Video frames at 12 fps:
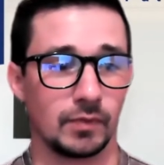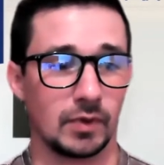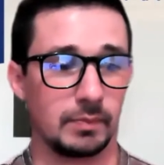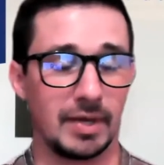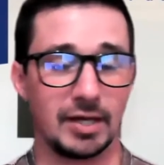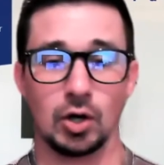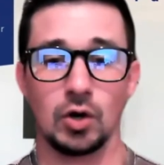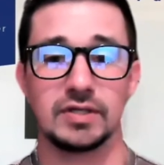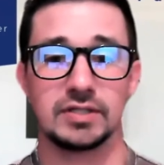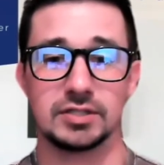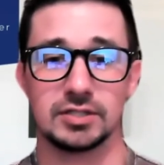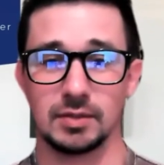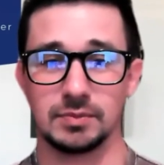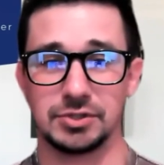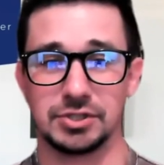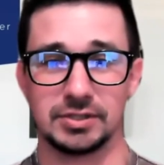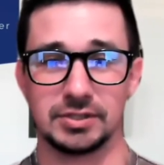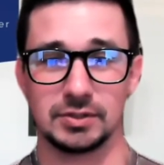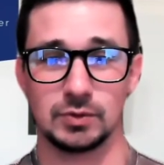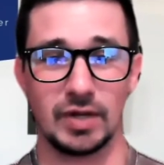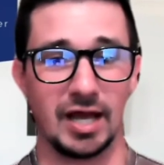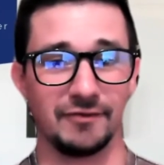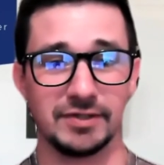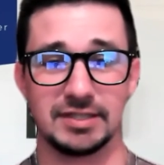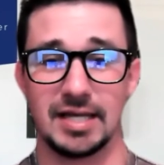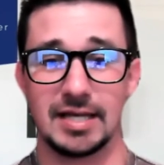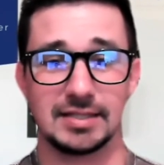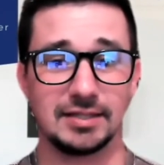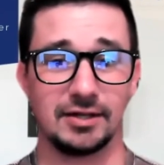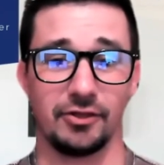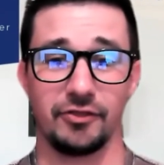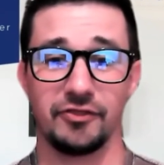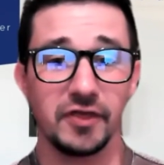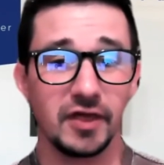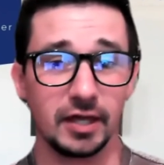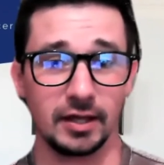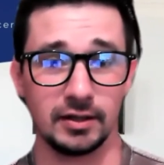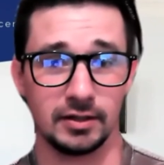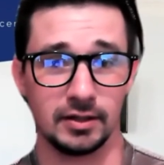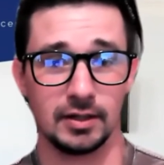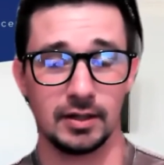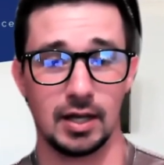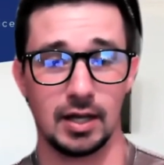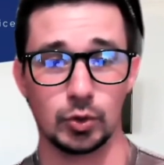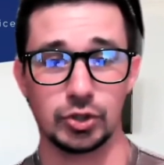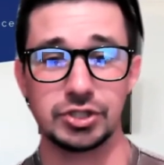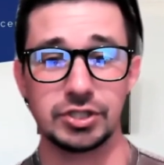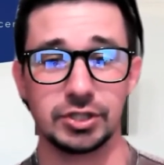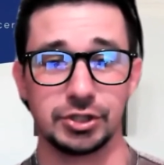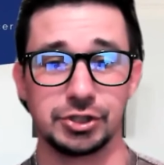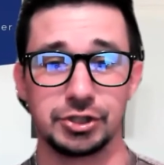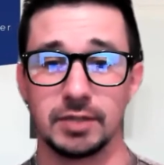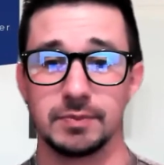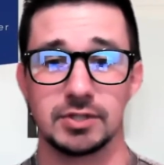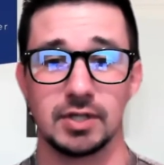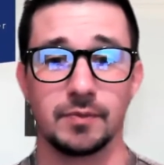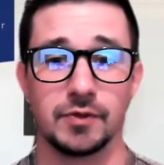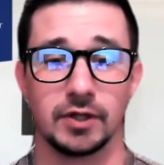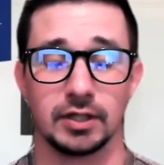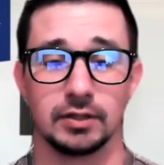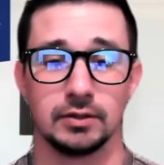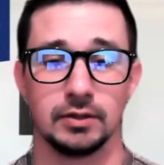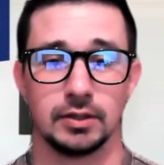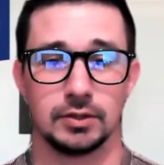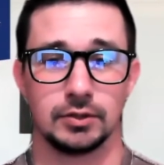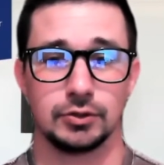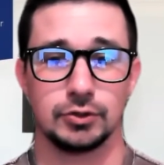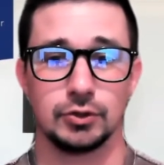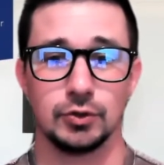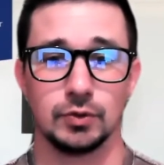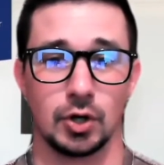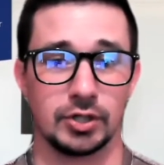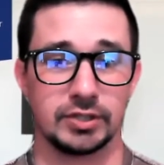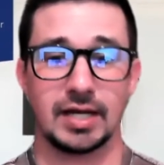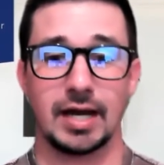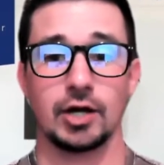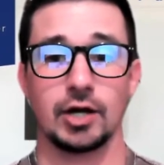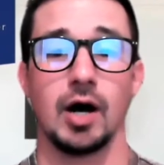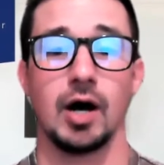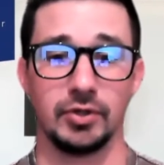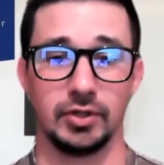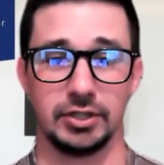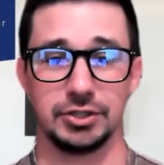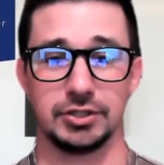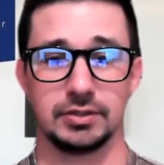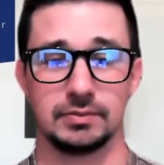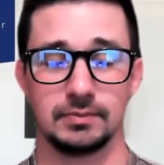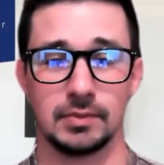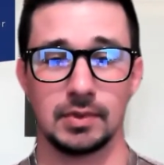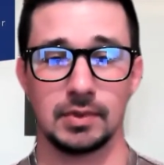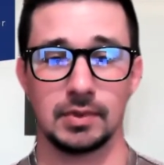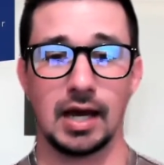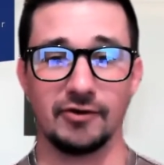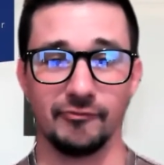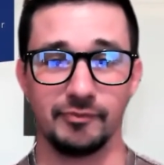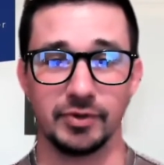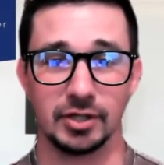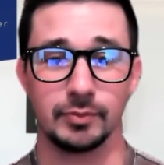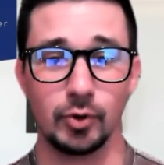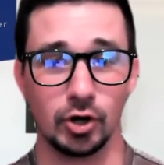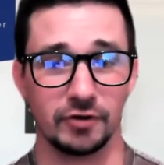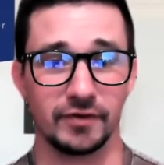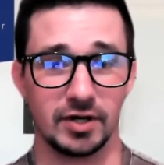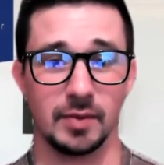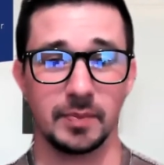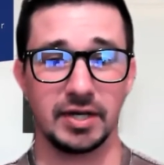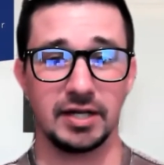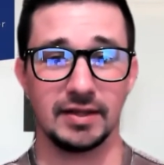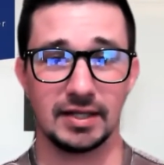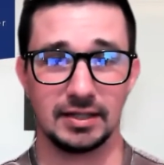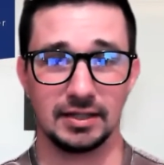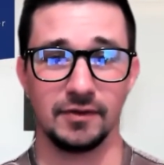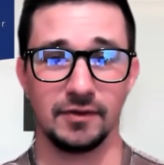made all these assumptions, we haven't tested a thing, and we're just going to ship something to our entire population. I've been a part of a company that did